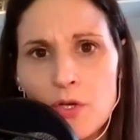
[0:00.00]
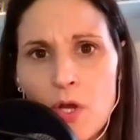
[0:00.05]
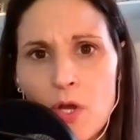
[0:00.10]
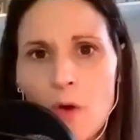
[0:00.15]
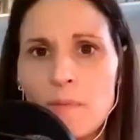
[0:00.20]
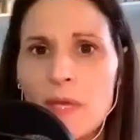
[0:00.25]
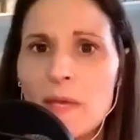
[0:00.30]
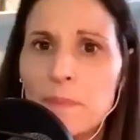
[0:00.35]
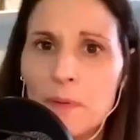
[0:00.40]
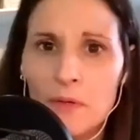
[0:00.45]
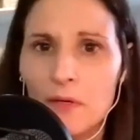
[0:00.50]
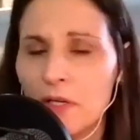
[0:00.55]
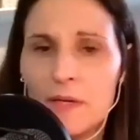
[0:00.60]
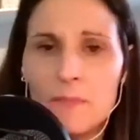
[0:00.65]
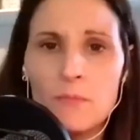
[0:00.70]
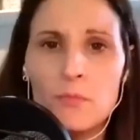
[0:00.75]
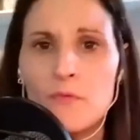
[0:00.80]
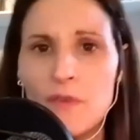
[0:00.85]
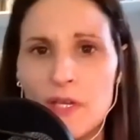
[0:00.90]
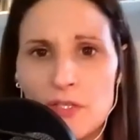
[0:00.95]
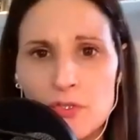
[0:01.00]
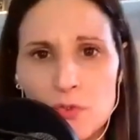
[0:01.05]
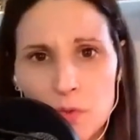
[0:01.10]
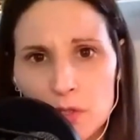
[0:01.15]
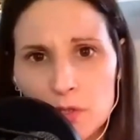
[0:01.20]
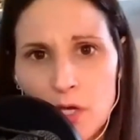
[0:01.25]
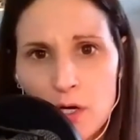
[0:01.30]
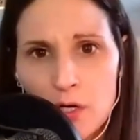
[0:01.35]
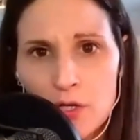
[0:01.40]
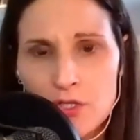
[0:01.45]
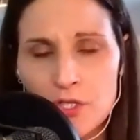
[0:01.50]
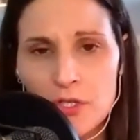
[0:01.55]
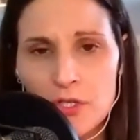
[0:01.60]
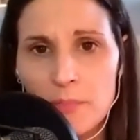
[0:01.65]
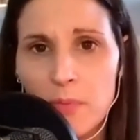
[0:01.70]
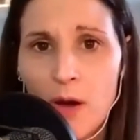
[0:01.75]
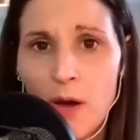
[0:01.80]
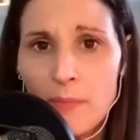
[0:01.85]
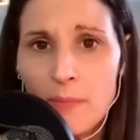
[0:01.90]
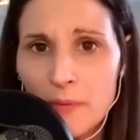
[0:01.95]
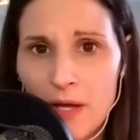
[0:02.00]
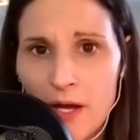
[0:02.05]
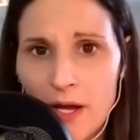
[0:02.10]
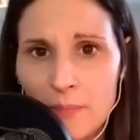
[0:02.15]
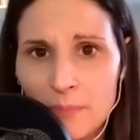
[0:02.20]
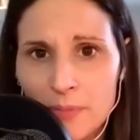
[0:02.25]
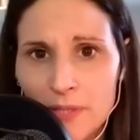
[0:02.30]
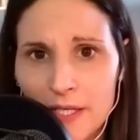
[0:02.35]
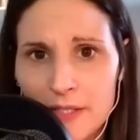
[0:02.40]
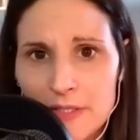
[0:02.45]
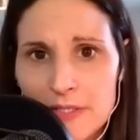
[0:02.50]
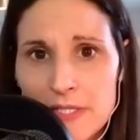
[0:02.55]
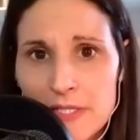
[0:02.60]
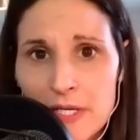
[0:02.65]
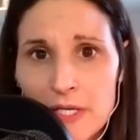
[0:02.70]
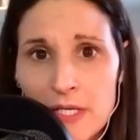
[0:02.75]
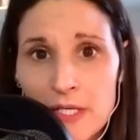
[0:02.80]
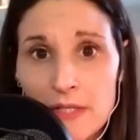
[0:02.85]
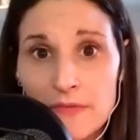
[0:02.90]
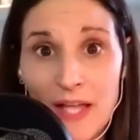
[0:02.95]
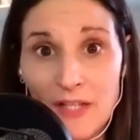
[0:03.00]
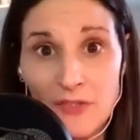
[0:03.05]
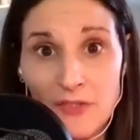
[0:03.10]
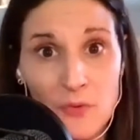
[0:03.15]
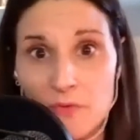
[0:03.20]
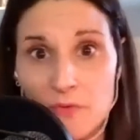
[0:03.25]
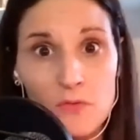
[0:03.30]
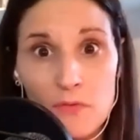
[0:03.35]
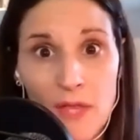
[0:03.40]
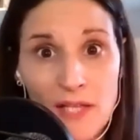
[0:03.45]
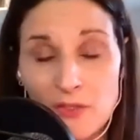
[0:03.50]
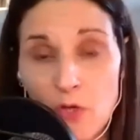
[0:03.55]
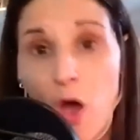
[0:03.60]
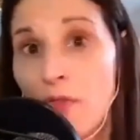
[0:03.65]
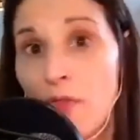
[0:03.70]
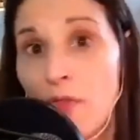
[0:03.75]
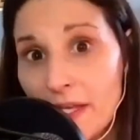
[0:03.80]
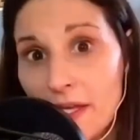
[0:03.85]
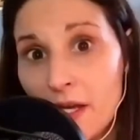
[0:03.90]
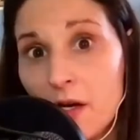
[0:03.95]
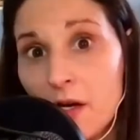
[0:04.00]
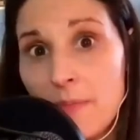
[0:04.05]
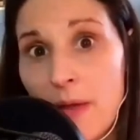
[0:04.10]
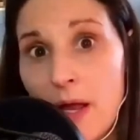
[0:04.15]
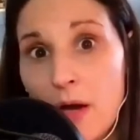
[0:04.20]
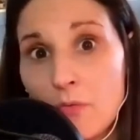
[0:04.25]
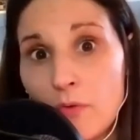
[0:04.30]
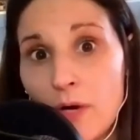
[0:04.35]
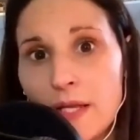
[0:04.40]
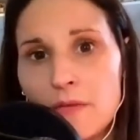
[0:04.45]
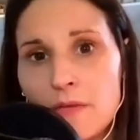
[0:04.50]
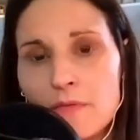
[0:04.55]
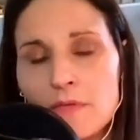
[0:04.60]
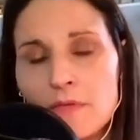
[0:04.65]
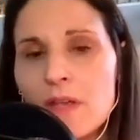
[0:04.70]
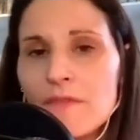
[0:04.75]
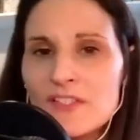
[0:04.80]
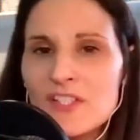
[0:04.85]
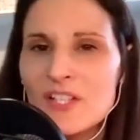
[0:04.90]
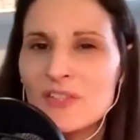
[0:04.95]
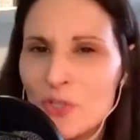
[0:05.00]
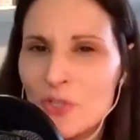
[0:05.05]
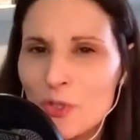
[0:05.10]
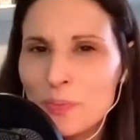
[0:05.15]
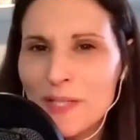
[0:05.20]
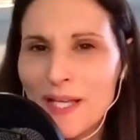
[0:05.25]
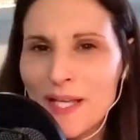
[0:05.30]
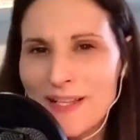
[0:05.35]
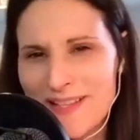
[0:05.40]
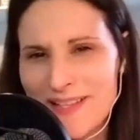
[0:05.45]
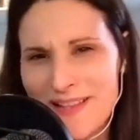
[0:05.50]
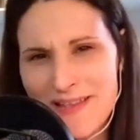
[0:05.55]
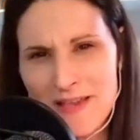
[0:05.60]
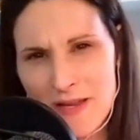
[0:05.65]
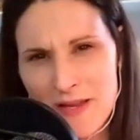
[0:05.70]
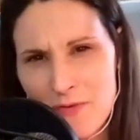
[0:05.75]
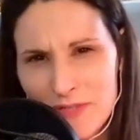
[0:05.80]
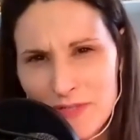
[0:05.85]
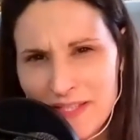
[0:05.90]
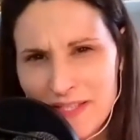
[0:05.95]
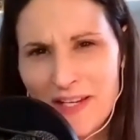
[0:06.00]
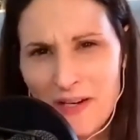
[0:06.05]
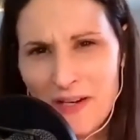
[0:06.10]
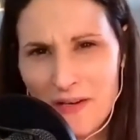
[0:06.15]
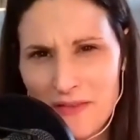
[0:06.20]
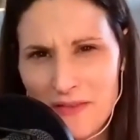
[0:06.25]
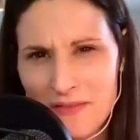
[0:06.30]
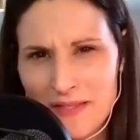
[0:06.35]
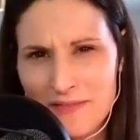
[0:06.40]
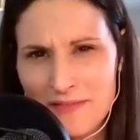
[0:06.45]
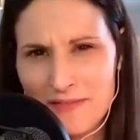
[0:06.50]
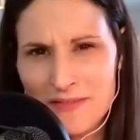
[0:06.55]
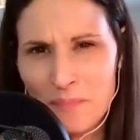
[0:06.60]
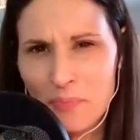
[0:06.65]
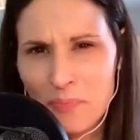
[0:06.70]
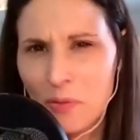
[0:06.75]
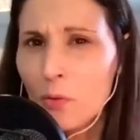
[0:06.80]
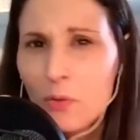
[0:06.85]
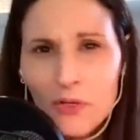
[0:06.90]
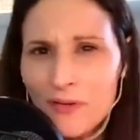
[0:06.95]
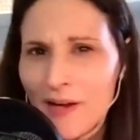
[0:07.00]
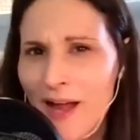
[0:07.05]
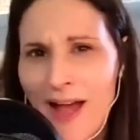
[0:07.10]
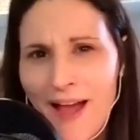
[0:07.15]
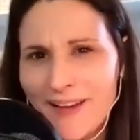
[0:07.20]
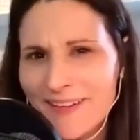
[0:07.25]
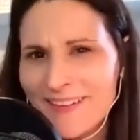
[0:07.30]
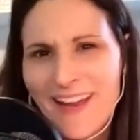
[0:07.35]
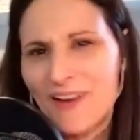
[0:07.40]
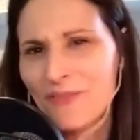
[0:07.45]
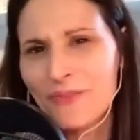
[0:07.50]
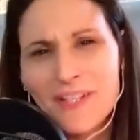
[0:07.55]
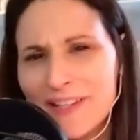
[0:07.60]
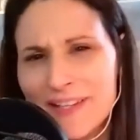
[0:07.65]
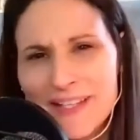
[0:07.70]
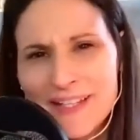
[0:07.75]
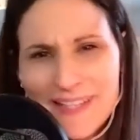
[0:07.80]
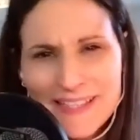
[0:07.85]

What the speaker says: People are going to move into a larger apartment complex. That's all they care about, right? If it's a duplex, are they going to really care that there's a pool or not? Not really.